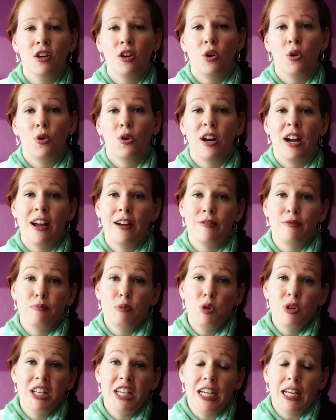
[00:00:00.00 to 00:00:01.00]
or have
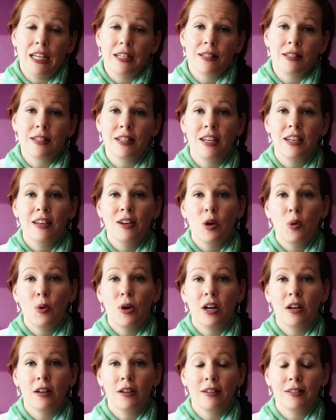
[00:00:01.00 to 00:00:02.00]
moodiness
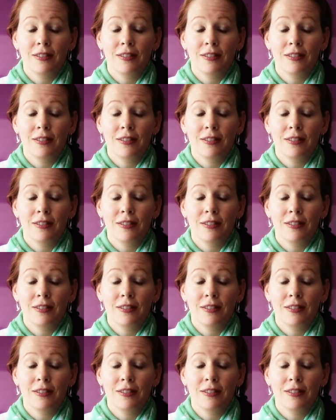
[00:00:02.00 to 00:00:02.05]
where